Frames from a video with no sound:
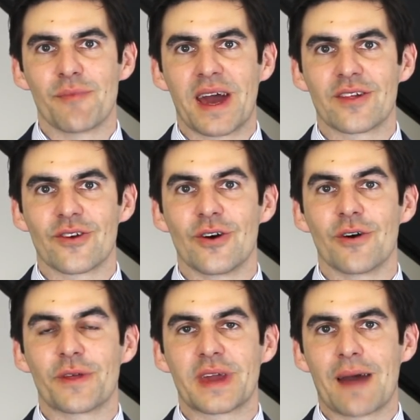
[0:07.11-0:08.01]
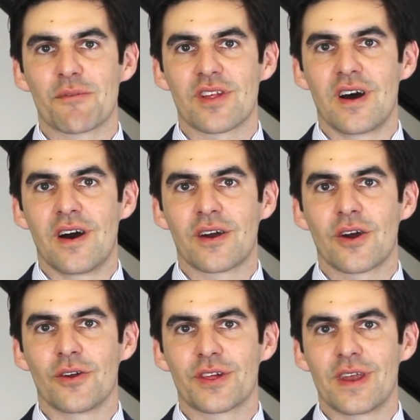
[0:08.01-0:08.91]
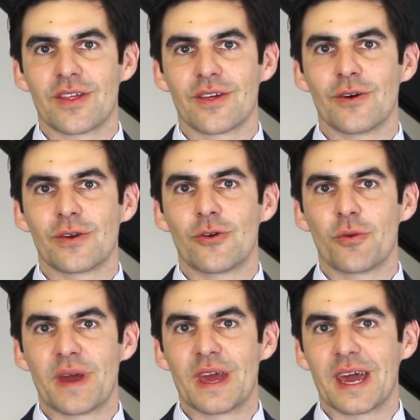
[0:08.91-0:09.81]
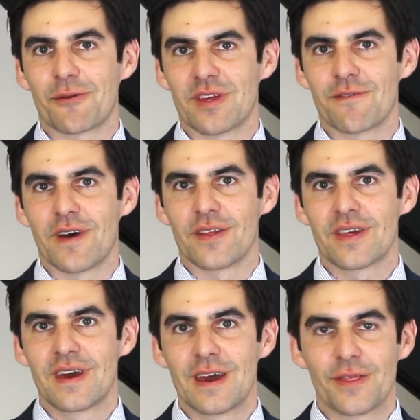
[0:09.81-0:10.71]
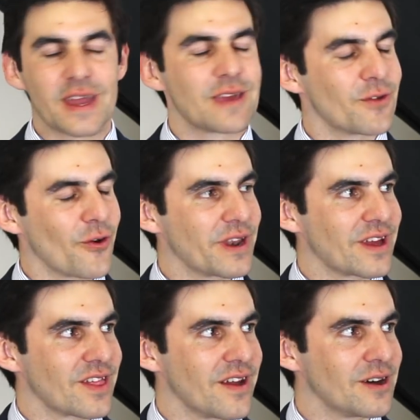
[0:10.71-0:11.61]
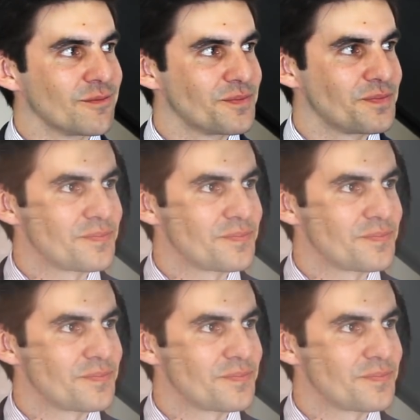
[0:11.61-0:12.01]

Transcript: manager of the GamStar Continental European Equity Fund. Thank you for joining us, Niall.